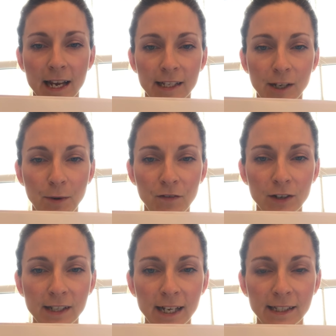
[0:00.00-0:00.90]
So we've
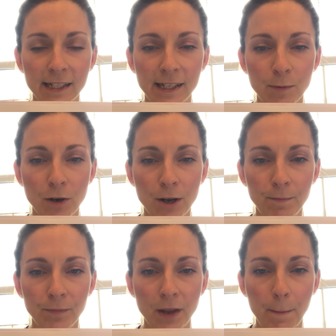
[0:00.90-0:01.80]
got our ditty
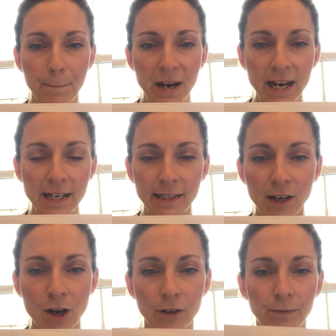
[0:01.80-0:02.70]
one, Pin It
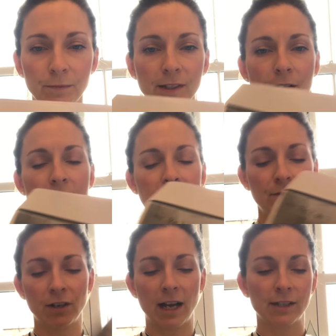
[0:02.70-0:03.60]
On. So let's have a
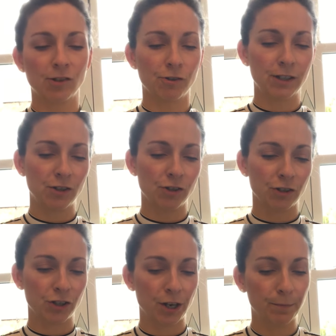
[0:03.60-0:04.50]
look at our story
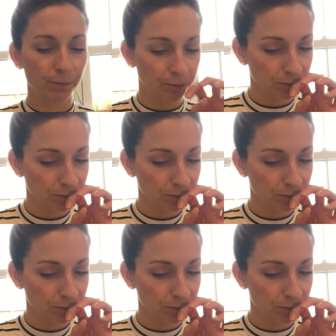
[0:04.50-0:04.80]
introduction.